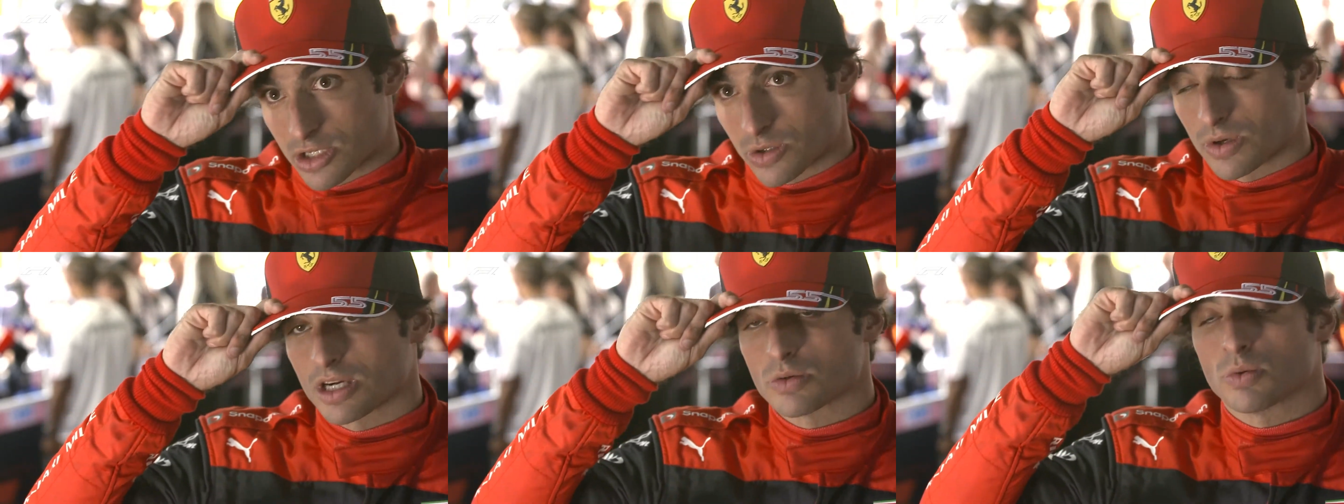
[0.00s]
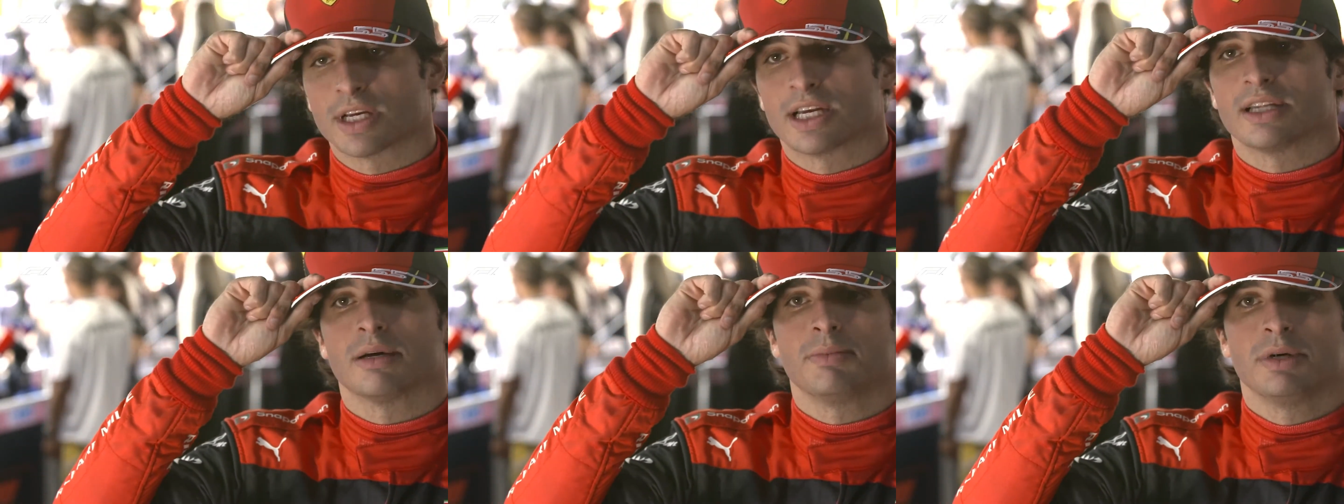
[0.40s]
As soon as we
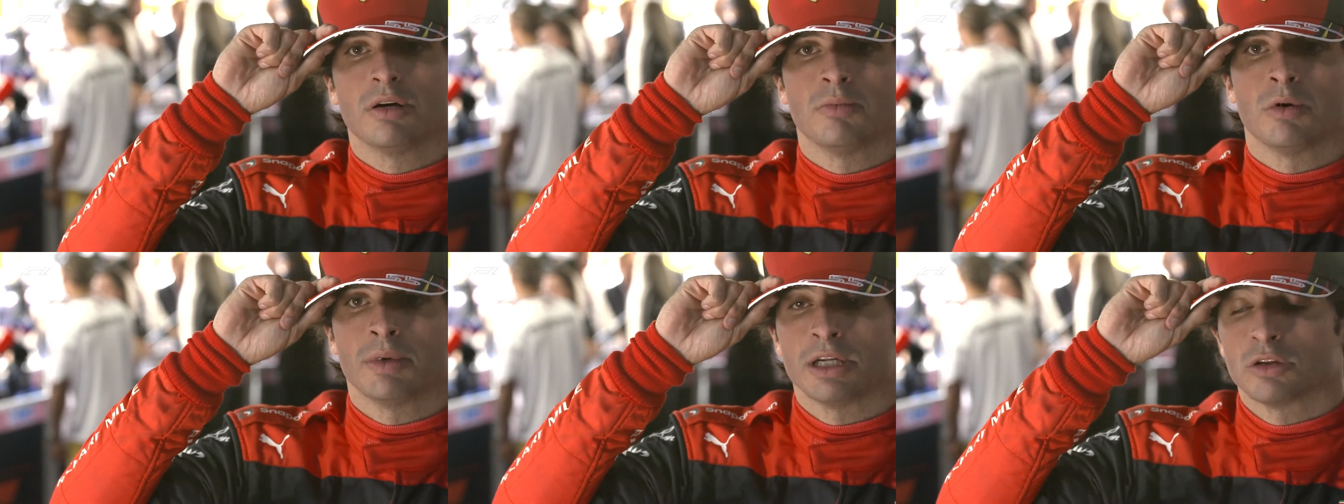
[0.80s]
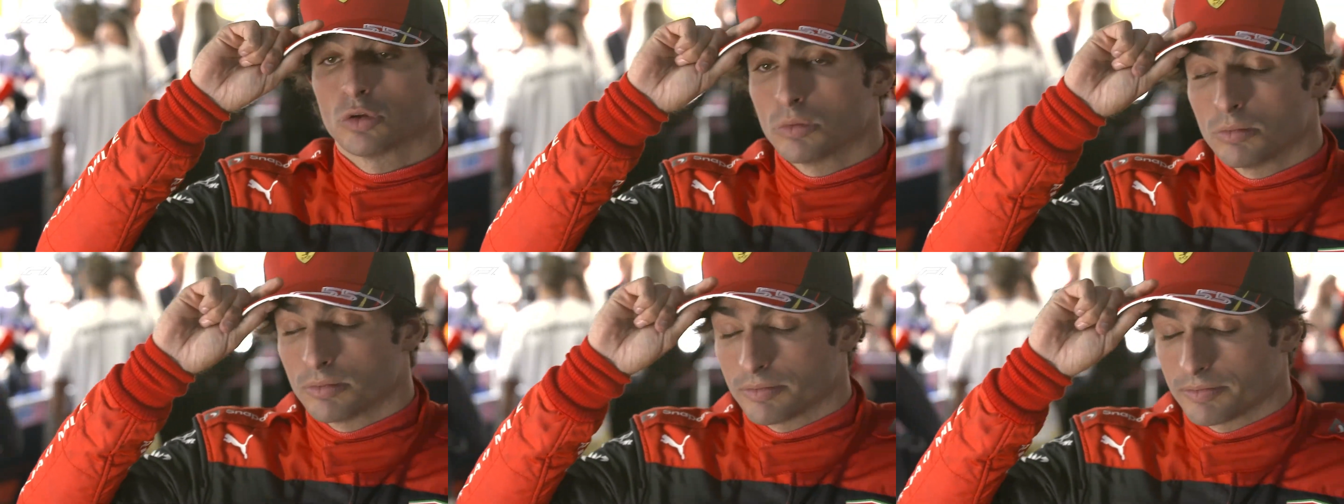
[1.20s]
get a bit of
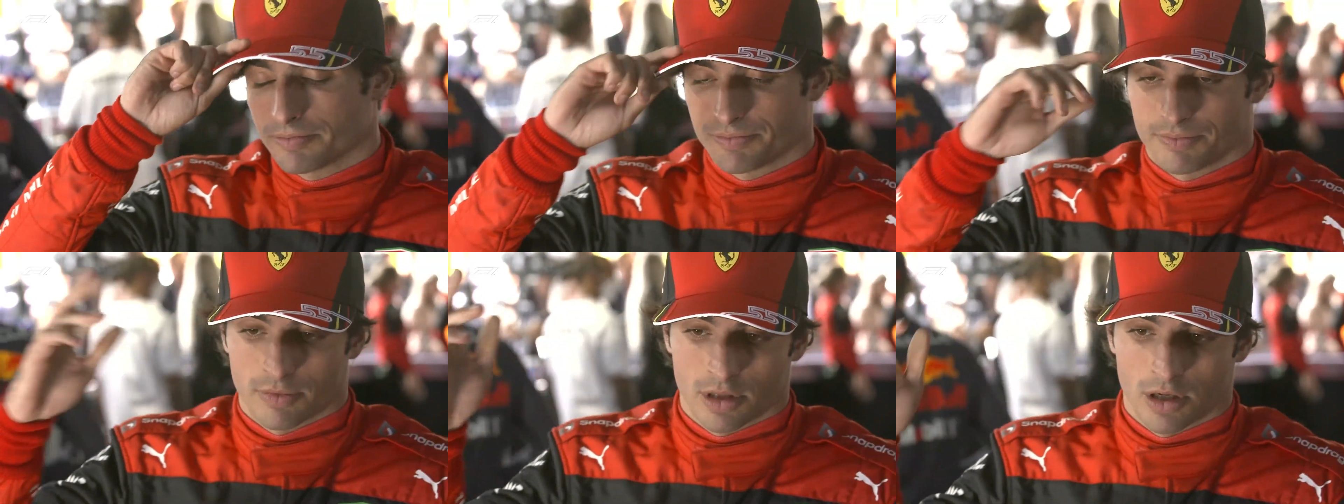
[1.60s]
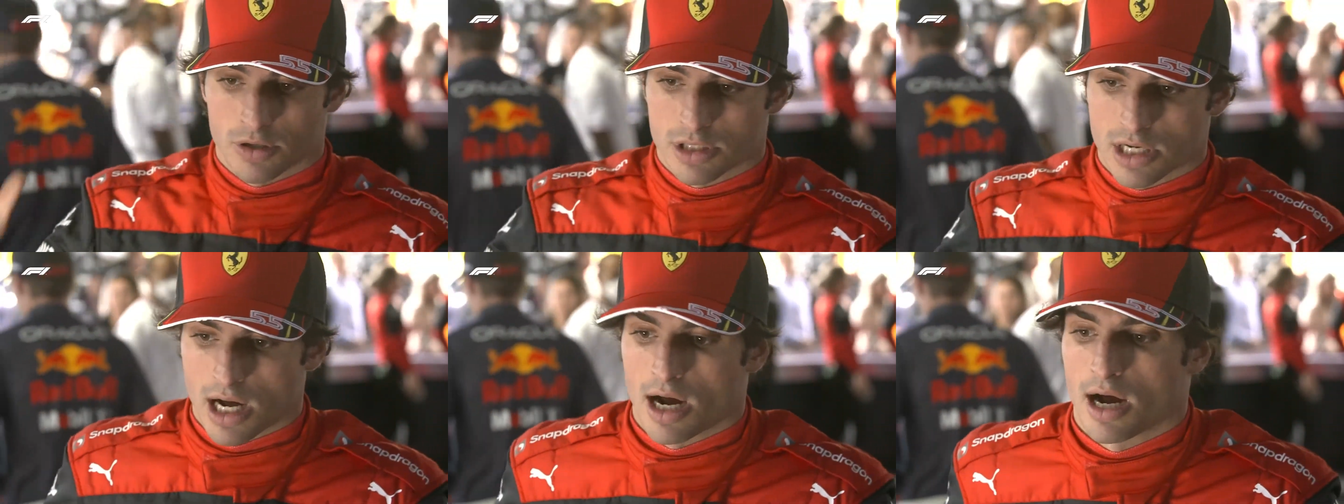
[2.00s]
momentum,
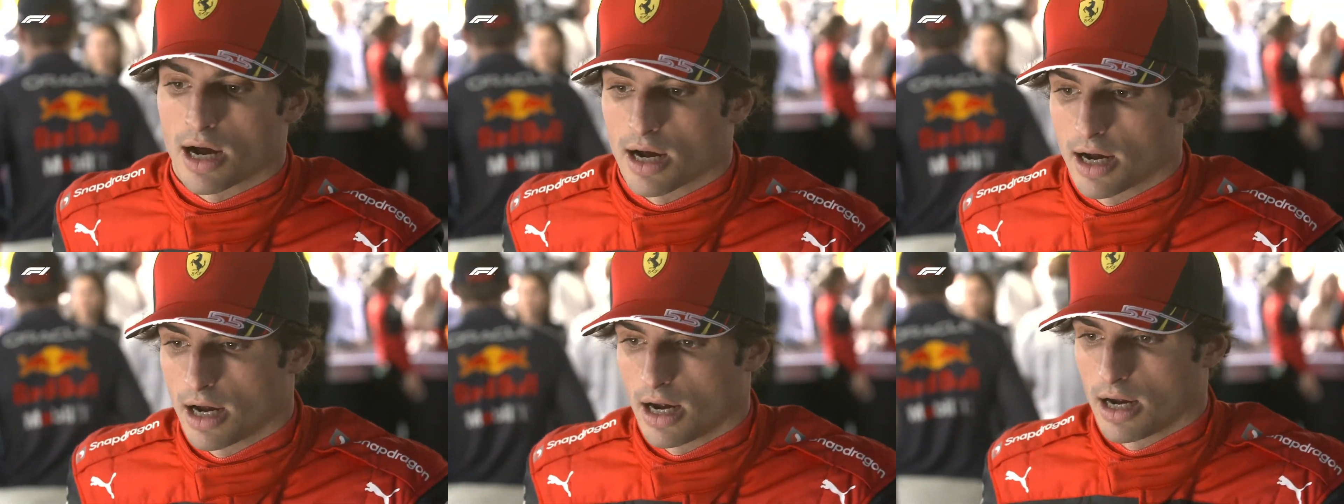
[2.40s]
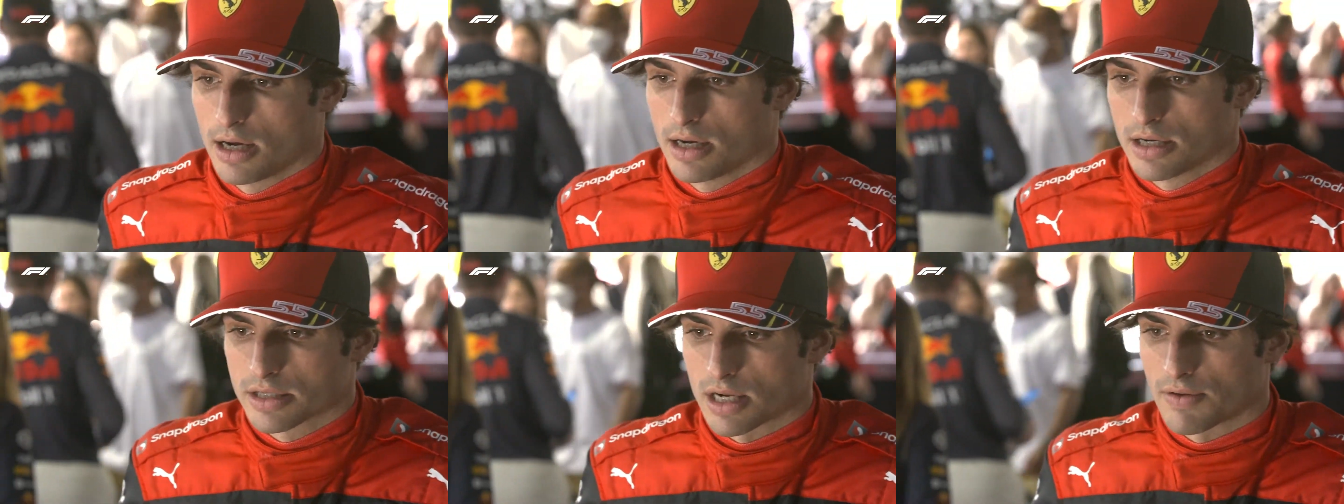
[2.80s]
there's
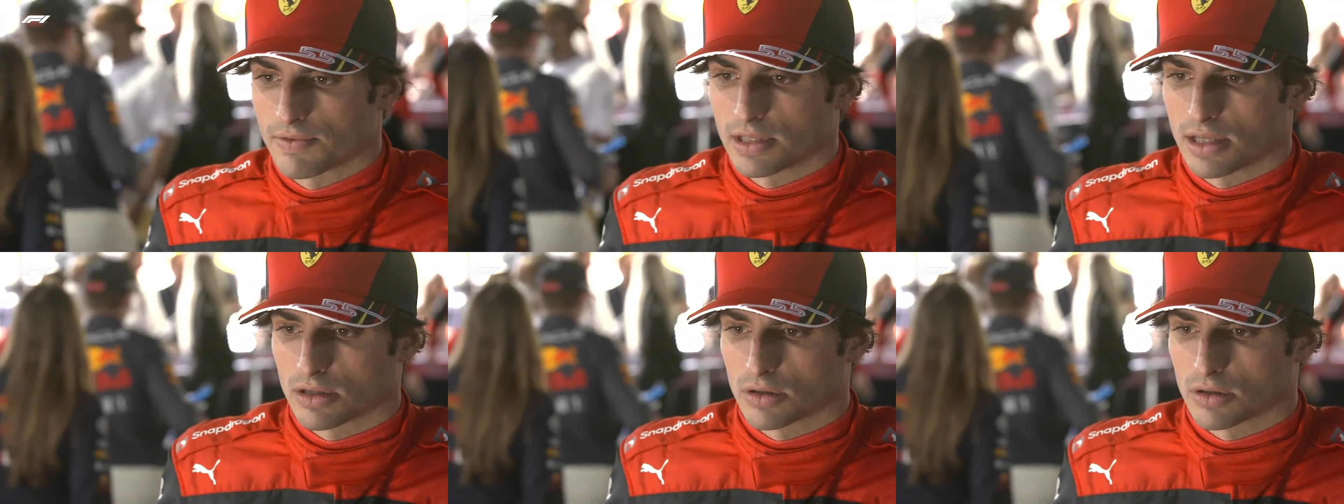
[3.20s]
something